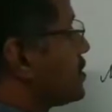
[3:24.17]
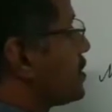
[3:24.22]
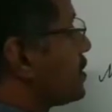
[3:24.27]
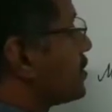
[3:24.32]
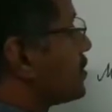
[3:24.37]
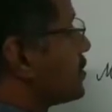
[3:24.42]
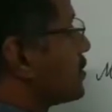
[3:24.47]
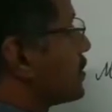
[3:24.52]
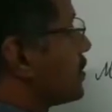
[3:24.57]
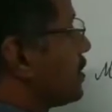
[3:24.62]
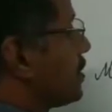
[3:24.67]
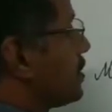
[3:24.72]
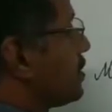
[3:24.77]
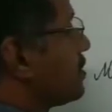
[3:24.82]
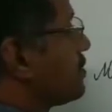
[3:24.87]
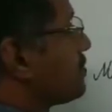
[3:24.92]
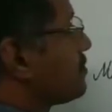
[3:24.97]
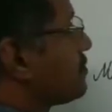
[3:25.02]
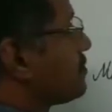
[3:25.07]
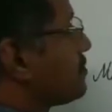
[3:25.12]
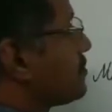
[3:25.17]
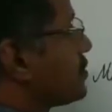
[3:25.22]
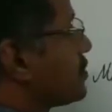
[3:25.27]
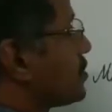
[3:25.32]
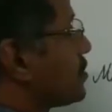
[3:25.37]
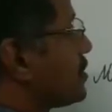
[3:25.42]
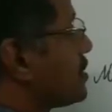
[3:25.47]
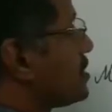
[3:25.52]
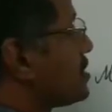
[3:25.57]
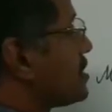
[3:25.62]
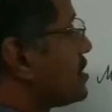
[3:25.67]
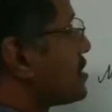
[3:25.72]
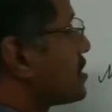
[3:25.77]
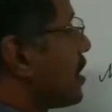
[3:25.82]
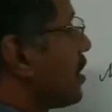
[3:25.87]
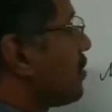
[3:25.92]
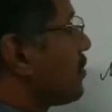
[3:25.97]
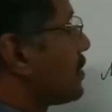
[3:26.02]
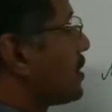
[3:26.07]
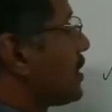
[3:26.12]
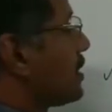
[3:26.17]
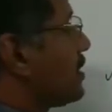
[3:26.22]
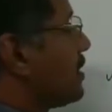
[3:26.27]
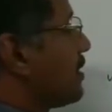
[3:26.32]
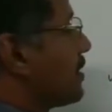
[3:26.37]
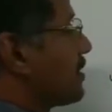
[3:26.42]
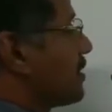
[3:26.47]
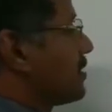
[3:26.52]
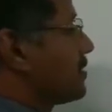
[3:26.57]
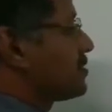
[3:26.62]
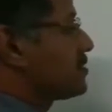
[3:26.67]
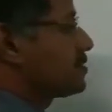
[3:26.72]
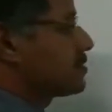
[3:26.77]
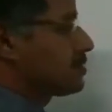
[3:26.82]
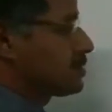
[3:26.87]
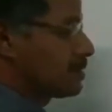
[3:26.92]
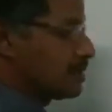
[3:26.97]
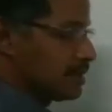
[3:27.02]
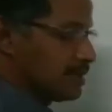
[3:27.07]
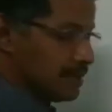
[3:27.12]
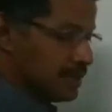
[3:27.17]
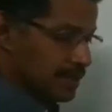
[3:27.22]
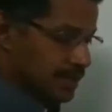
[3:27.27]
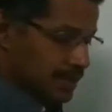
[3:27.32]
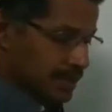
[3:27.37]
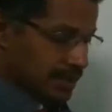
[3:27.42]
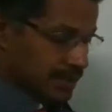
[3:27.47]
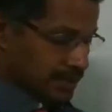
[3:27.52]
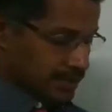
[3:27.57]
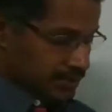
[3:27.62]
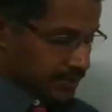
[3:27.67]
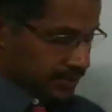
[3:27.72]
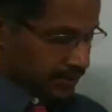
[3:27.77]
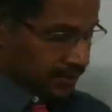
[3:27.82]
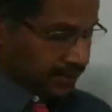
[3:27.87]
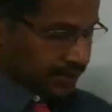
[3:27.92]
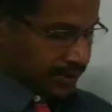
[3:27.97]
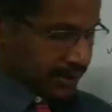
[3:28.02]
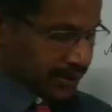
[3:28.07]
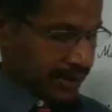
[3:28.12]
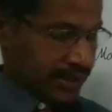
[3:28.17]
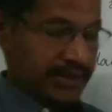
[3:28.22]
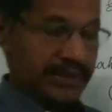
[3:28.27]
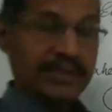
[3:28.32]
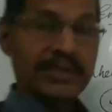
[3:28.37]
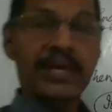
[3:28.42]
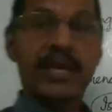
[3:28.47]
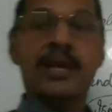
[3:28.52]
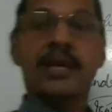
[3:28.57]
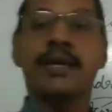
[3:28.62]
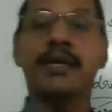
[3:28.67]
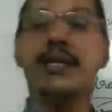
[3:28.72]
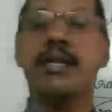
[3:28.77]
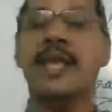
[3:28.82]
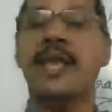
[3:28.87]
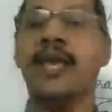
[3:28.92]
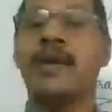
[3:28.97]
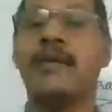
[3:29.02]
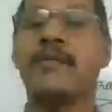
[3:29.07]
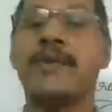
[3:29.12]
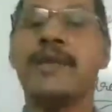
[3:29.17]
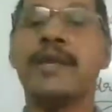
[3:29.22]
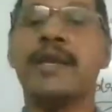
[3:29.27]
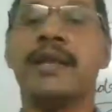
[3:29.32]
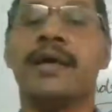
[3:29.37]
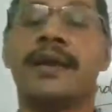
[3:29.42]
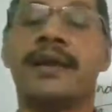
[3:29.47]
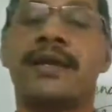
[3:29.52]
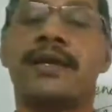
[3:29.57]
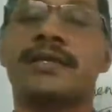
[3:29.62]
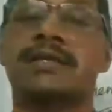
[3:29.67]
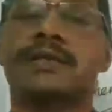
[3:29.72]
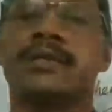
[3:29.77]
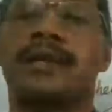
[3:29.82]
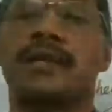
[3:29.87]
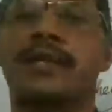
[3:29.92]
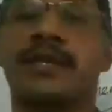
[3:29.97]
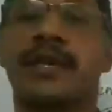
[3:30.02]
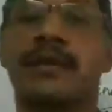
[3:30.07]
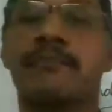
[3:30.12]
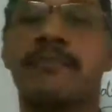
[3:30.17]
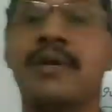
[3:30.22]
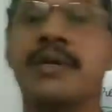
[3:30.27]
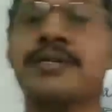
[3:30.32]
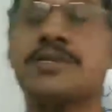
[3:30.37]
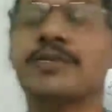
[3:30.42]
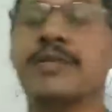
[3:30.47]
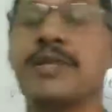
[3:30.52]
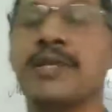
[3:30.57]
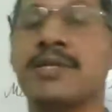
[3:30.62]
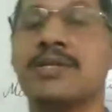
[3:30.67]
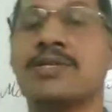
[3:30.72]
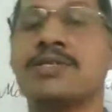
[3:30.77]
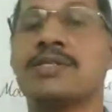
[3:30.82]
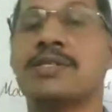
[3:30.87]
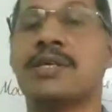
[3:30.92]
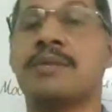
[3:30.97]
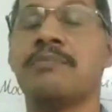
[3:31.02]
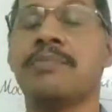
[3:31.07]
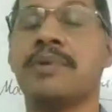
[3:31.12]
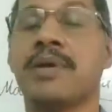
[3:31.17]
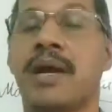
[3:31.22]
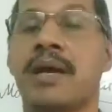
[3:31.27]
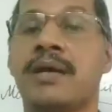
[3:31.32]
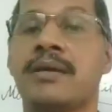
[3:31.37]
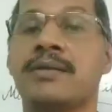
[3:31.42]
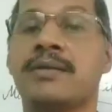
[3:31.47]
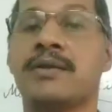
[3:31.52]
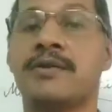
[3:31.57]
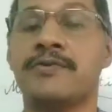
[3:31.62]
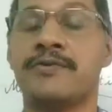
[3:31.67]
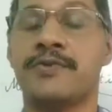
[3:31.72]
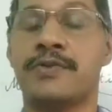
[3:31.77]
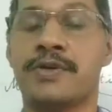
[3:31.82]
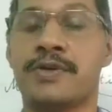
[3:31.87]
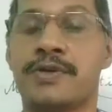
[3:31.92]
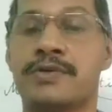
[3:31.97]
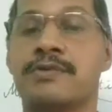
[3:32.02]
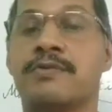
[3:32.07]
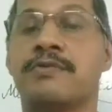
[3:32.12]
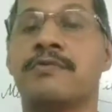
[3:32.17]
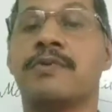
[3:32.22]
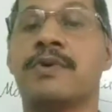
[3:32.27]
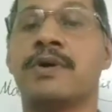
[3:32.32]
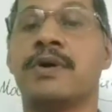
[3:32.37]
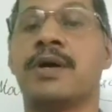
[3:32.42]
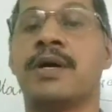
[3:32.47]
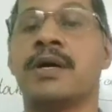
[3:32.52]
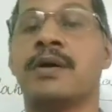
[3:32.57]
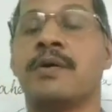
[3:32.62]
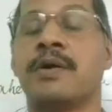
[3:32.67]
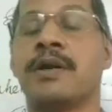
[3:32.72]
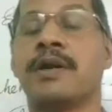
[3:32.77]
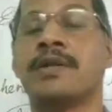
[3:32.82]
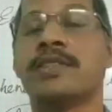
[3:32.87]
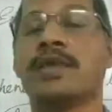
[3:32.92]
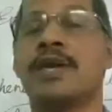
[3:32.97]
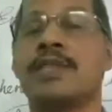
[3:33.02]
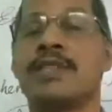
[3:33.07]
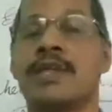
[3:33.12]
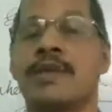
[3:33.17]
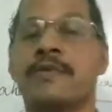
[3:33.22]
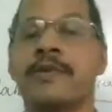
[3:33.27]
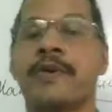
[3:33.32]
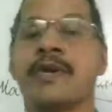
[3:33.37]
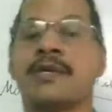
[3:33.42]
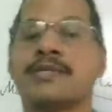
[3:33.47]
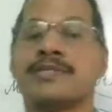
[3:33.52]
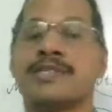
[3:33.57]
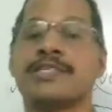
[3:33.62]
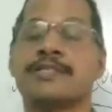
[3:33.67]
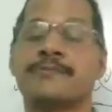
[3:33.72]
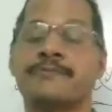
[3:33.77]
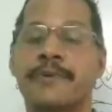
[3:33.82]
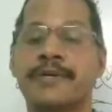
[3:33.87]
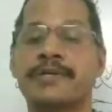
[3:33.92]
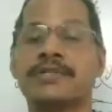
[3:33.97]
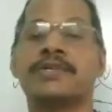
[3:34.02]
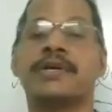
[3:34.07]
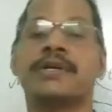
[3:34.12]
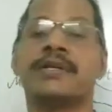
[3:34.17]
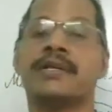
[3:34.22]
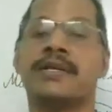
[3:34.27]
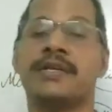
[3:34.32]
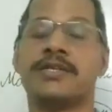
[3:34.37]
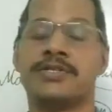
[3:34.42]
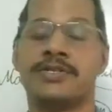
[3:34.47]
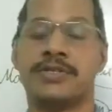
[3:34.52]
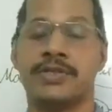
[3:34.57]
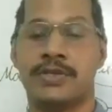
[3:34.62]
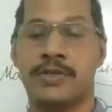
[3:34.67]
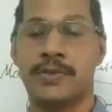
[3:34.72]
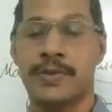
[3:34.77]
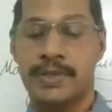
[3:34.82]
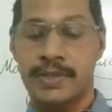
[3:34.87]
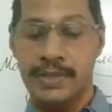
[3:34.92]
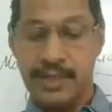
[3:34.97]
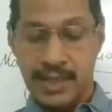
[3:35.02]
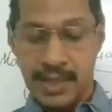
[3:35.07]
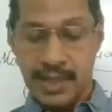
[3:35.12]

a tree. So this is how he narrates. So, and in every narration that he makes, there is some kind of one or the other way suspense enters into it.